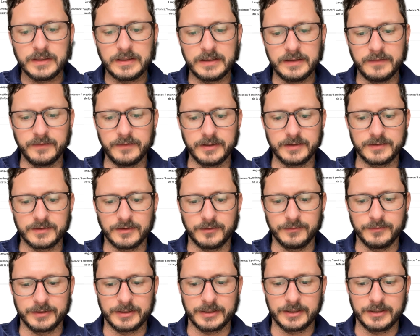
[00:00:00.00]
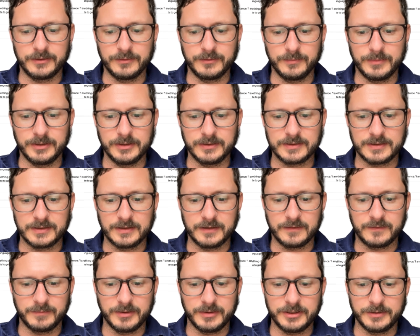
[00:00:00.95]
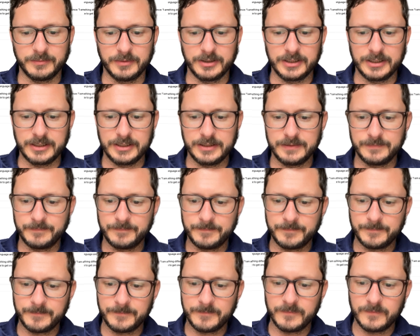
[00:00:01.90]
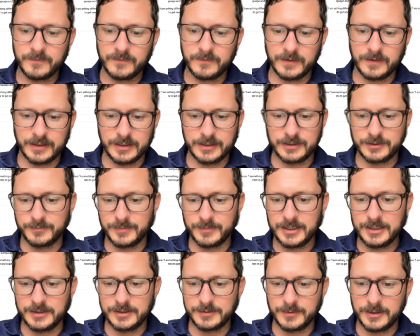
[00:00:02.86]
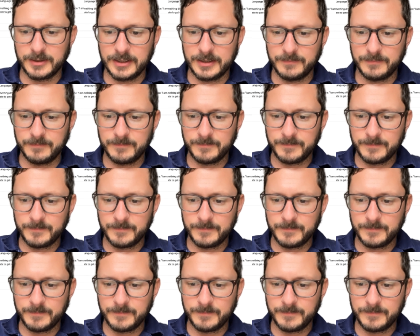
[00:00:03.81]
if it's only going to do meal stuff. Budget Buddy. Financial management app.